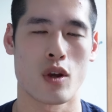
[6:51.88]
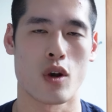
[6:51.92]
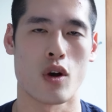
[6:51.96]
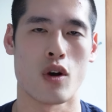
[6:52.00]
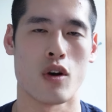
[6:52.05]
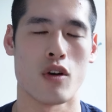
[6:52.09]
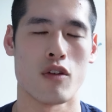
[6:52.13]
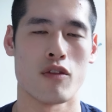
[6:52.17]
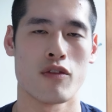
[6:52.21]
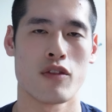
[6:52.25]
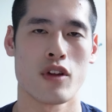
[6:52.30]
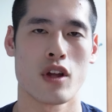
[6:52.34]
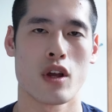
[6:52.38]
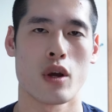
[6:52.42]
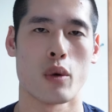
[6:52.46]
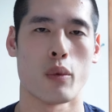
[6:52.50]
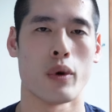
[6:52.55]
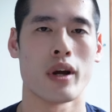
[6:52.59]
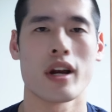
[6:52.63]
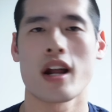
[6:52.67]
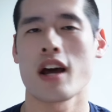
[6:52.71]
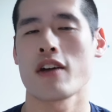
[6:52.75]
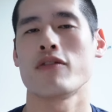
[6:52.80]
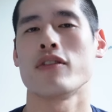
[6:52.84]
of
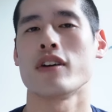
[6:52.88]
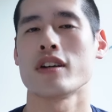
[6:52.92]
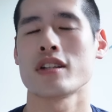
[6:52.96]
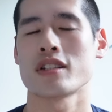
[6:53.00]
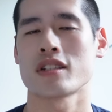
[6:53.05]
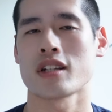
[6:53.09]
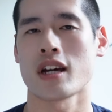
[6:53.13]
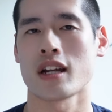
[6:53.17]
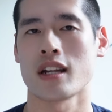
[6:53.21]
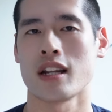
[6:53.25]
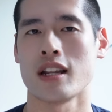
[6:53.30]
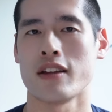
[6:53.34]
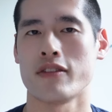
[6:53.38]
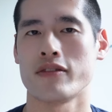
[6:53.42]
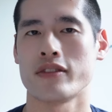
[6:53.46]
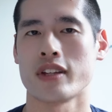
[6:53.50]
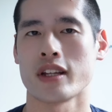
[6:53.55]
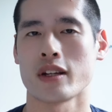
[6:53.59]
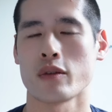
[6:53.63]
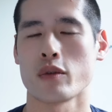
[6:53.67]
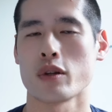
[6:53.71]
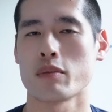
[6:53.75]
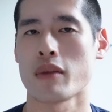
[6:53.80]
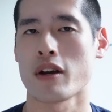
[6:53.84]
when I first started
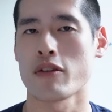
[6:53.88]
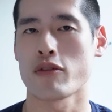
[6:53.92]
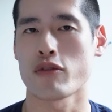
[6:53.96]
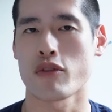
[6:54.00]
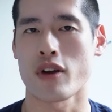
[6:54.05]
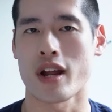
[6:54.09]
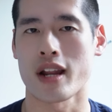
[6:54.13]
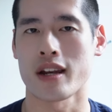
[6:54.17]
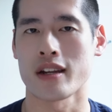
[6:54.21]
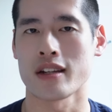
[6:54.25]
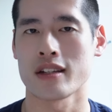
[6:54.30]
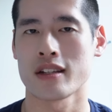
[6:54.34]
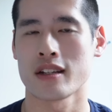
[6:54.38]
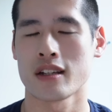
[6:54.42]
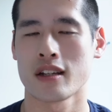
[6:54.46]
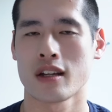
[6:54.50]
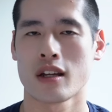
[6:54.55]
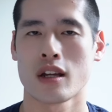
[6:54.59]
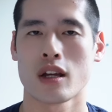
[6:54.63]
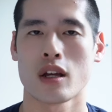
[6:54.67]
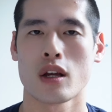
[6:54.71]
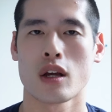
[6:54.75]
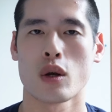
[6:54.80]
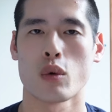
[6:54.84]
lifting with my friend.
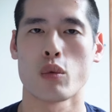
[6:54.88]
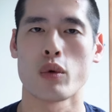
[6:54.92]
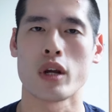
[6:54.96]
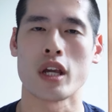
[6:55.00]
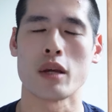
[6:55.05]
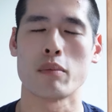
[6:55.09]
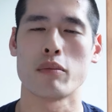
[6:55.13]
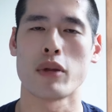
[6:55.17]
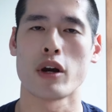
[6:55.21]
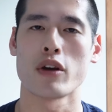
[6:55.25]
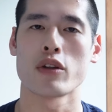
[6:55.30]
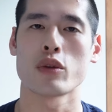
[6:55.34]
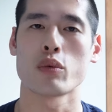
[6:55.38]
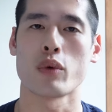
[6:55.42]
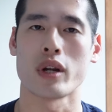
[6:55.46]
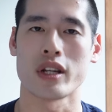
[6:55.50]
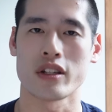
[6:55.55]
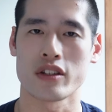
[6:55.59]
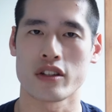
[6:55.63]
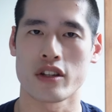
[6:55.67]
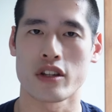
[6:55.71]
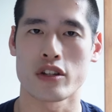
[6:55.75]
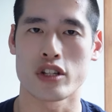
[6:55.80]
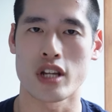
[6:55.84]
We both went
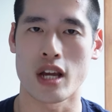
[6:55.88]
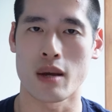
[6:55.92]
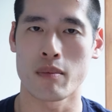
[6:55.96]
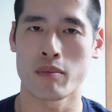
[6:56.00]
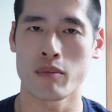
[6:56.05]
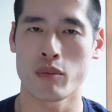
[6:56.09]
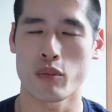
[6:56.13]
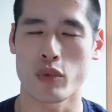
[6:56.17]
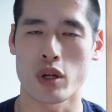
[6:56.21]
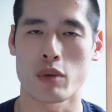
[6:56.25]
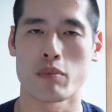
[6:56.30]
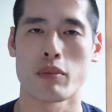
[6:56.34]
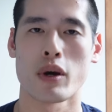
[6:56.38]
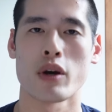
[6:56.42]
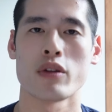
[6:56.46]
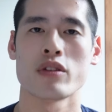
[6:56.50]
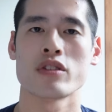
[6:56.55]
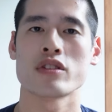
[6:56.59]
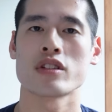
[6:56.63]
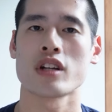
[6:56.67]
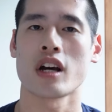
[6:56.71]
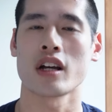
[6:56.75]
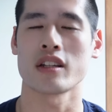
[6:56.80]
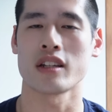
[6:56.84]
to the gym, we both
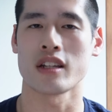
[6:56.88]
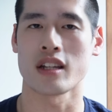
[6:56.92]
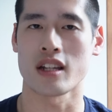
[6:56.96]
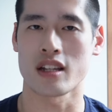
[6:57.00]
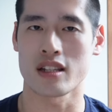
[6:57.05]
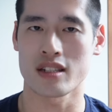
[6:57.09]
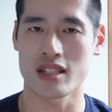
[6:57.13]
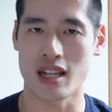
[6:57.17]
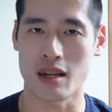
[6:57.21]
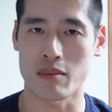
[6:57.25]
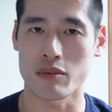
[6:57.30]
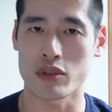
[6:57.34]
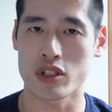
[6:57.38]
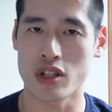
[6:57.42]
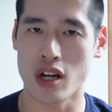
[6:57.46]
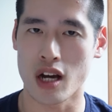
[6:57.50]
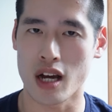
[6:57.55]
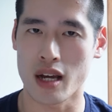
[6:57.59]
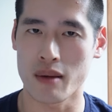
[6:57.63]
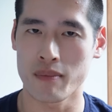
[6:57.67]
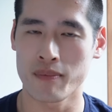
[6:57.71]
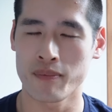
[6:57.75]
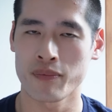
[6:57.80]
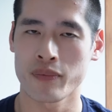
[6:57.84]
started at the same
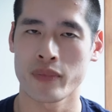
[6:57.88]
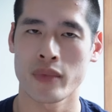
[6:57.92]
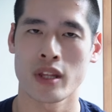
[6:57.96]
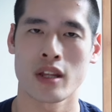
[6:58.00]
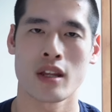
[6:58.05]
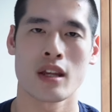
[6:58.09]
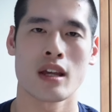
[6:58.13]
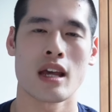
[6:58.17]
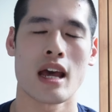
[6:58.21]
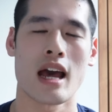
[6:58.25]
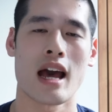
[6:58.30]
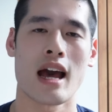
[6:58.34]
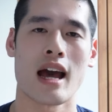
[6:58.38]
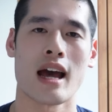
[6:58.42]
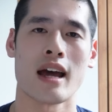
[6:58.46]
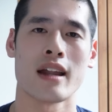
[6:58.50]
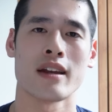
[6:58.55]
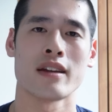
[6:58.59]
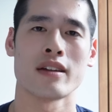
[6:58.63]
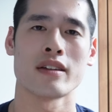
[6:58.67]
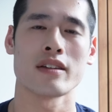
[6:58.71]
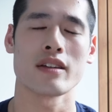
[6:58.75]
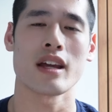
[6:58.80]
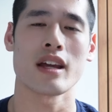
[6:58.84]
time, and